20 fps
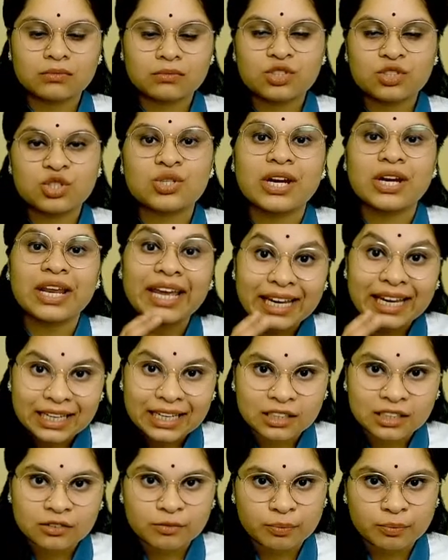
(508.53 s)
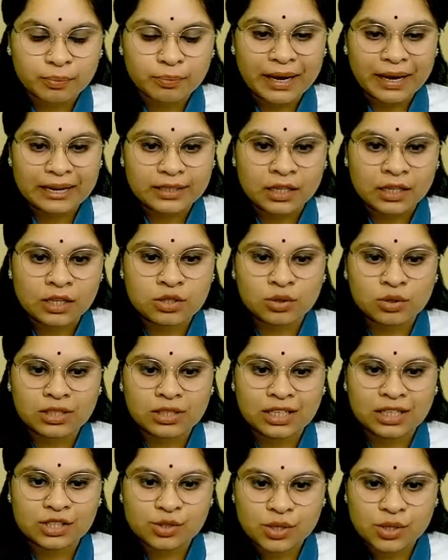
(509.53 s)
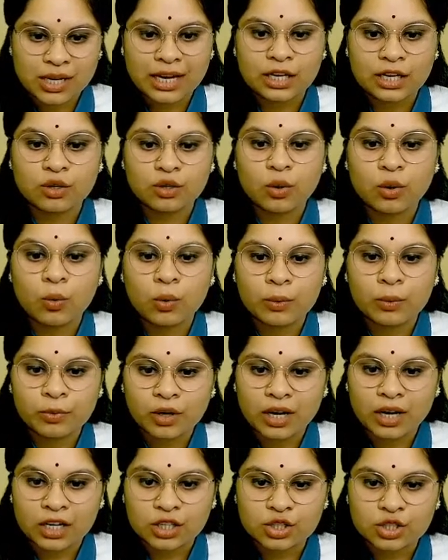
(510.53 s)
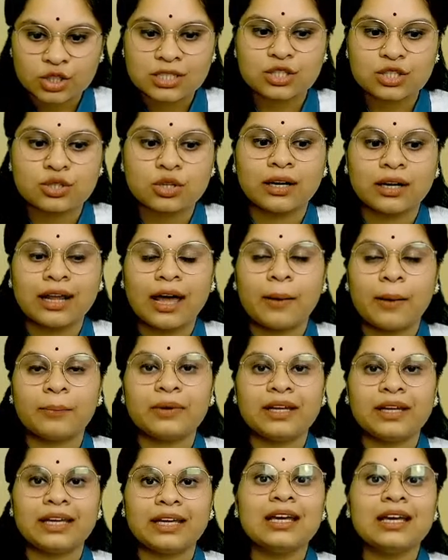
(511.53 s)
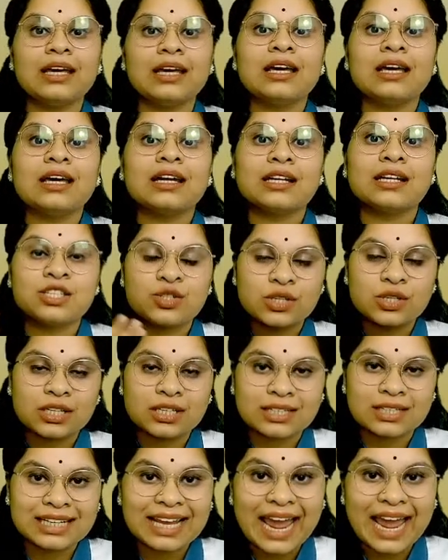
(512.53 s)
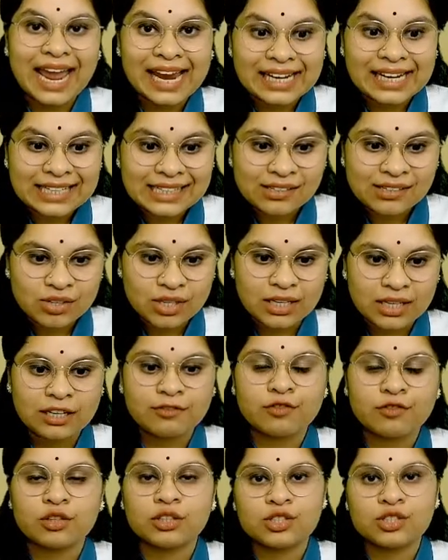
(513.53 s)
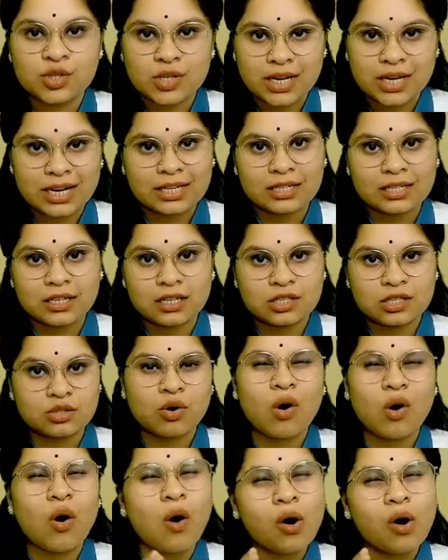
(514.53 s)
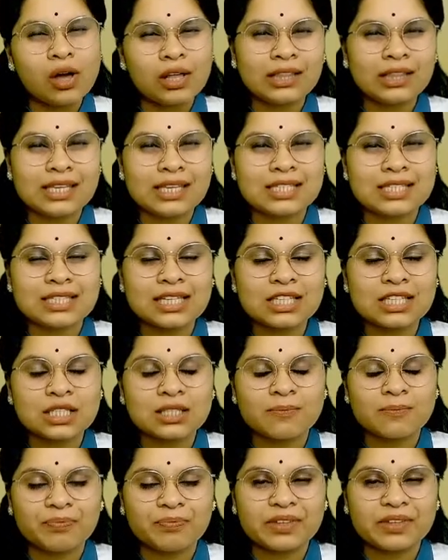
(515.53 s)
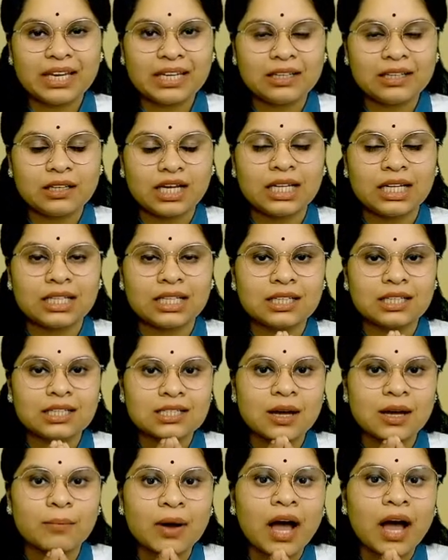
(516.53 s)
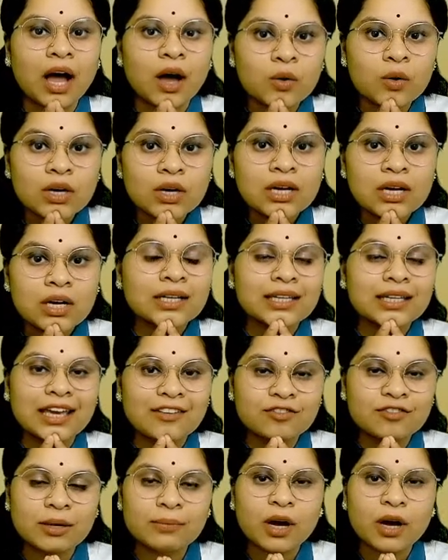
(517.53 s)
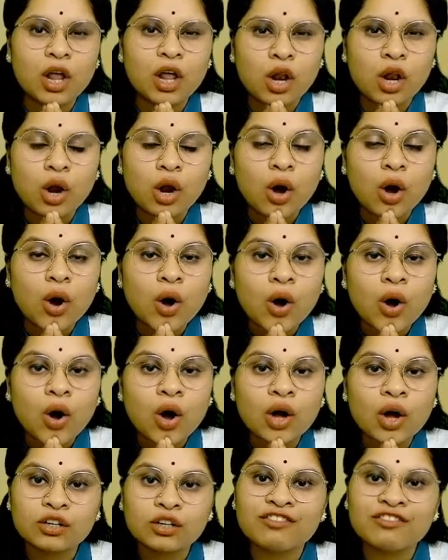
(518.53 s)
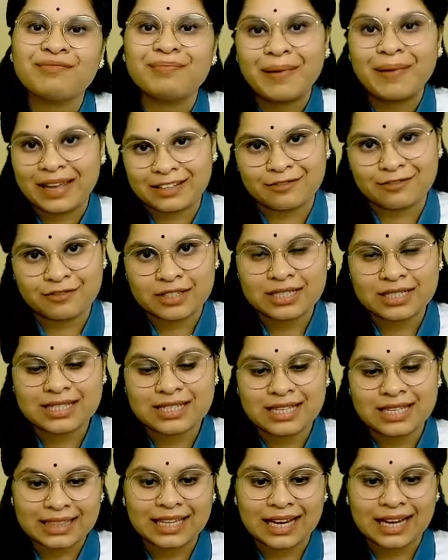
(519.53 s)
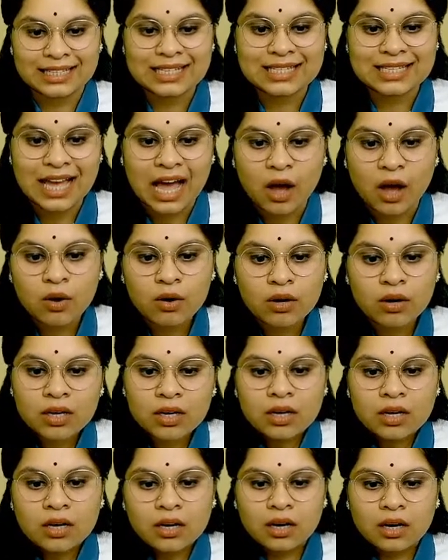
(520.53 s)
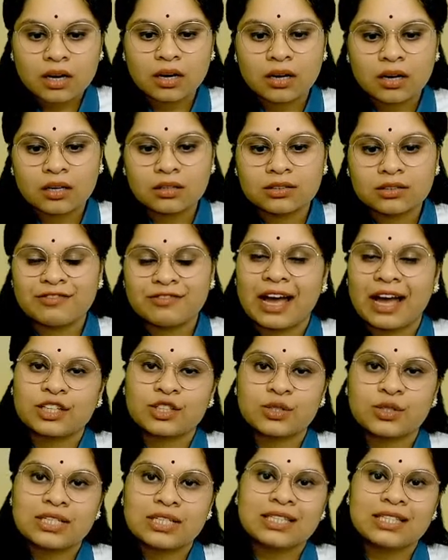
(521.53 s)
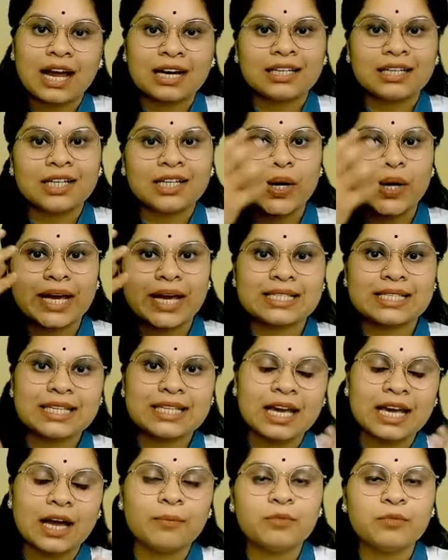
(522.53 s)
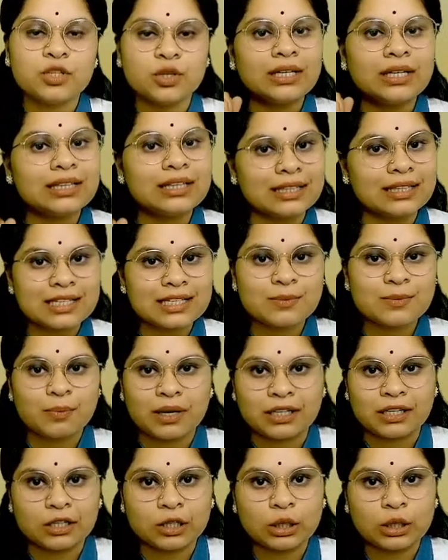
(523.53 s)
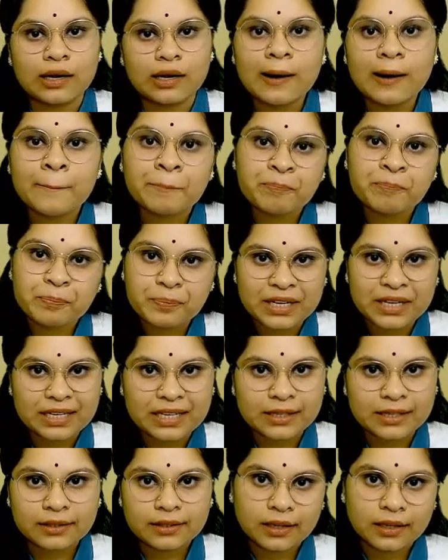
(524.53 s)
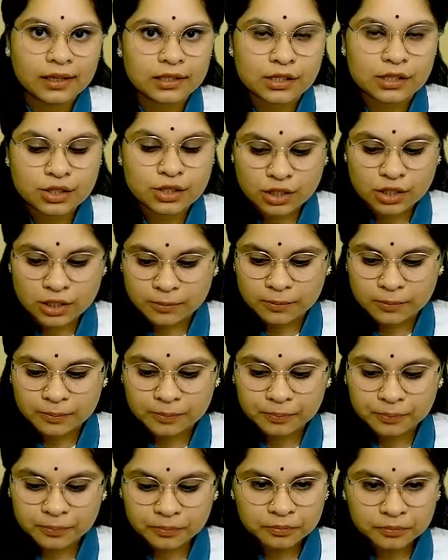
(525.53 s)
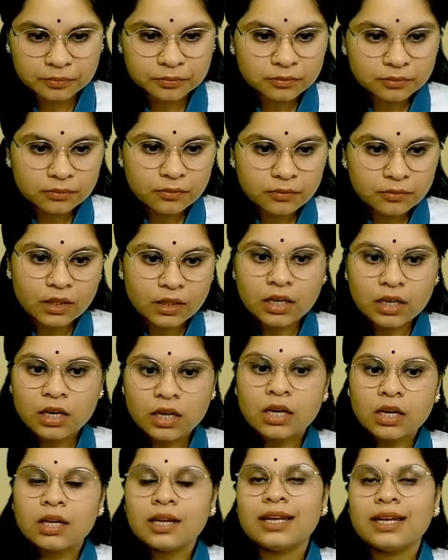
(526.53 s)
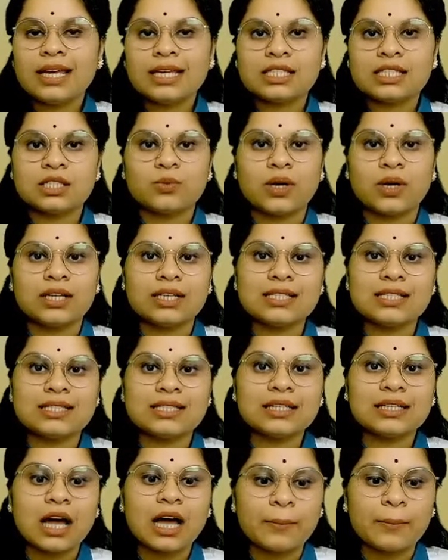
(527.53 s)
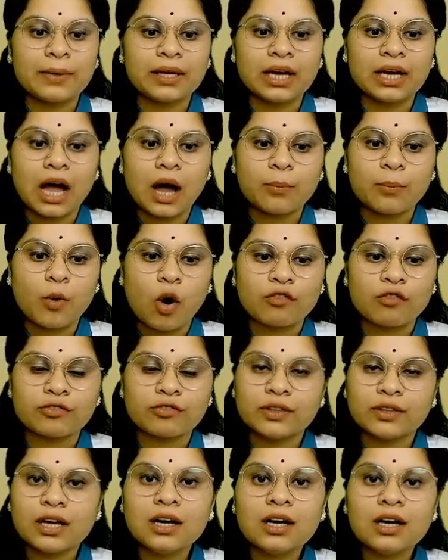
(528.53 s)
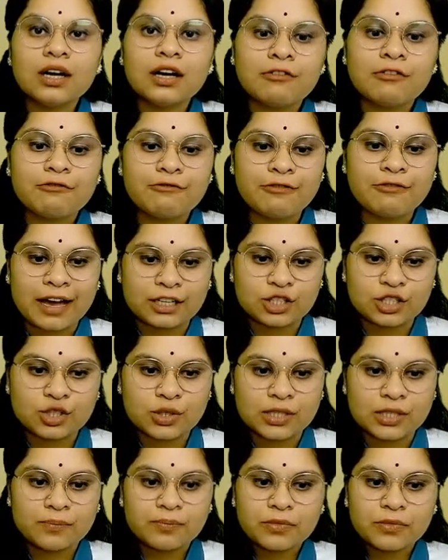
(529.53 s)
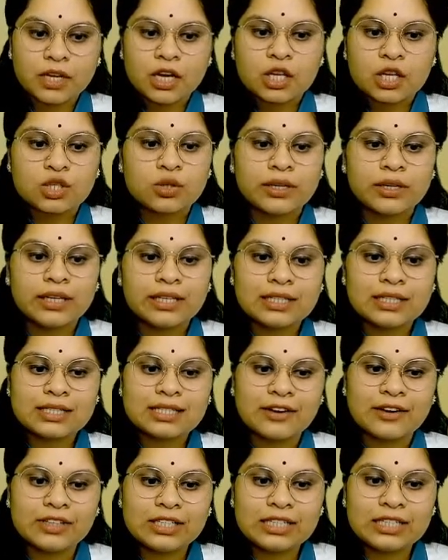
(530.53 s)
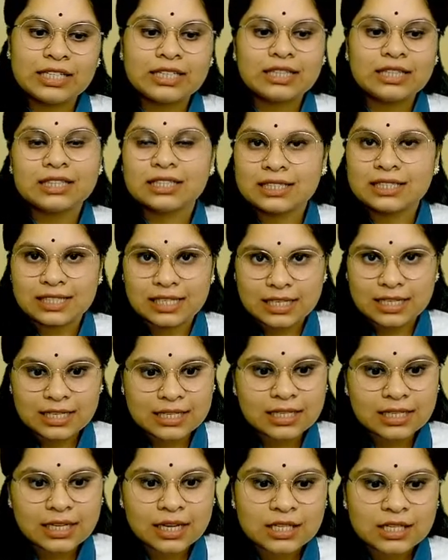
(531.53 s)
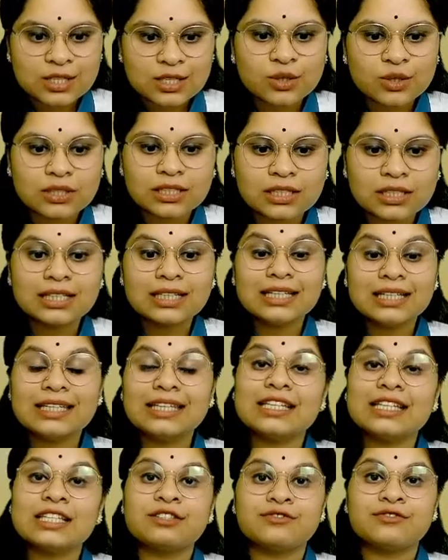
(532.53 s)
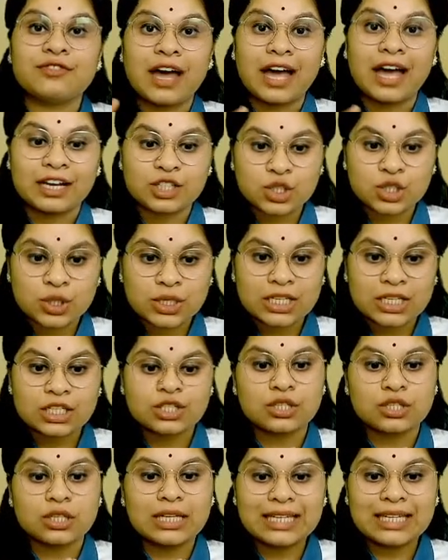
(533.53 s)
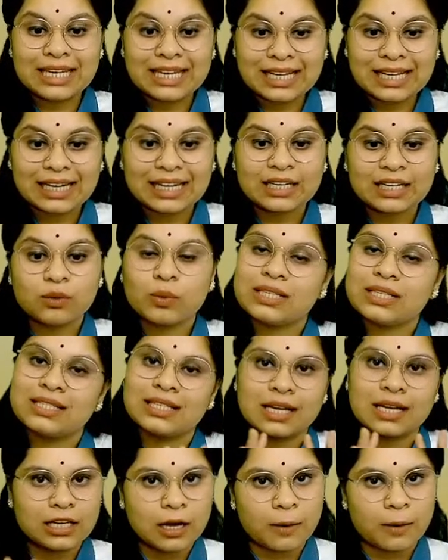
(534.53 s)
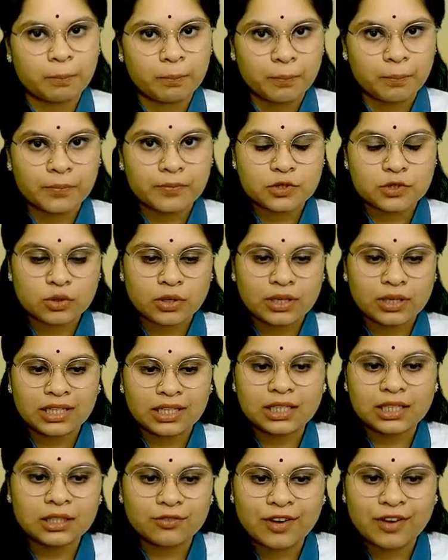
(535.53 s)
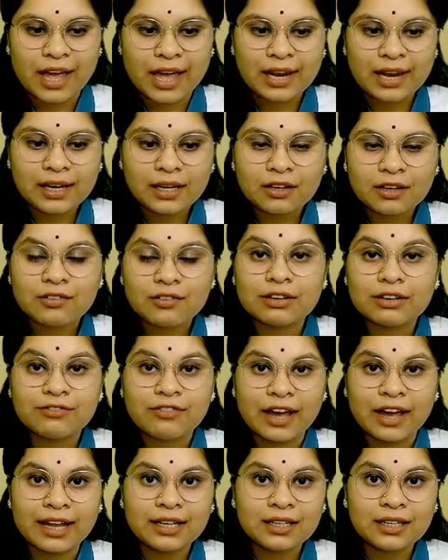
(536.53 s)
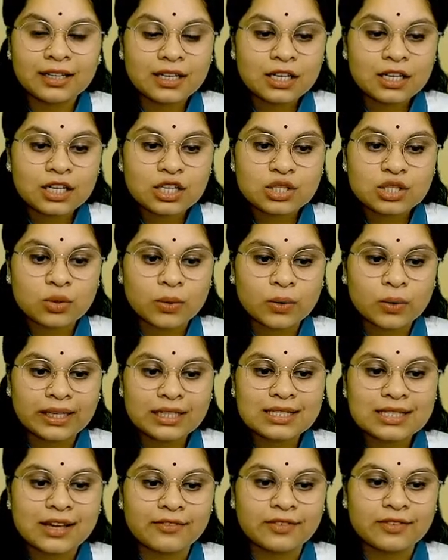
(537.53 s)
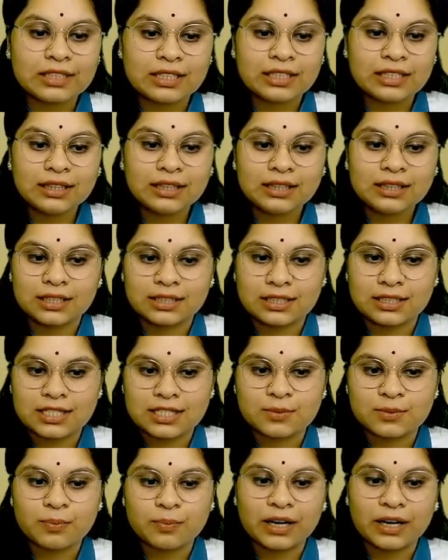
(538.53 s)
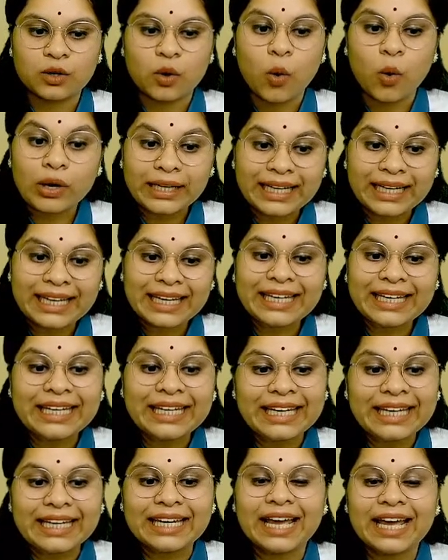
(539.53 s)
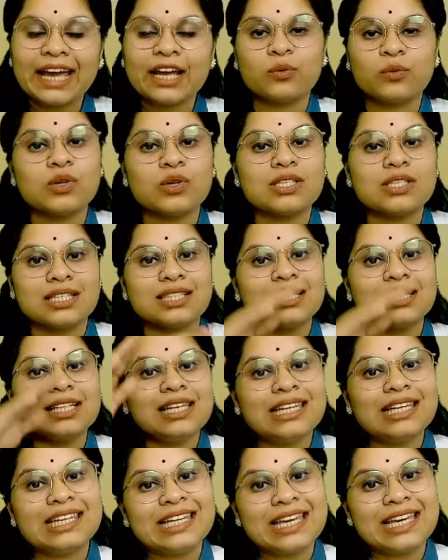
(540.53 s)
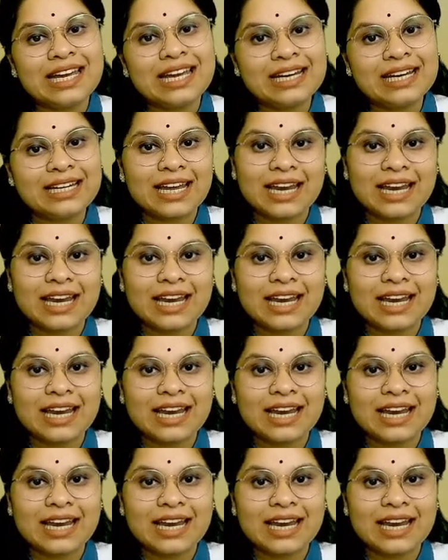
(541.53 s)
trained better. So they're trained, overproduction is not happening, restricted entry for the traders. So all these things, it somehow gave them a lot of benefits, and that is how the factories started rising up during this particular period. Understood? Next one is the coming up of the factory. So in the 1730s, so the earliest factories in England were set up. So when? So in 1730s, but only in India it was in the late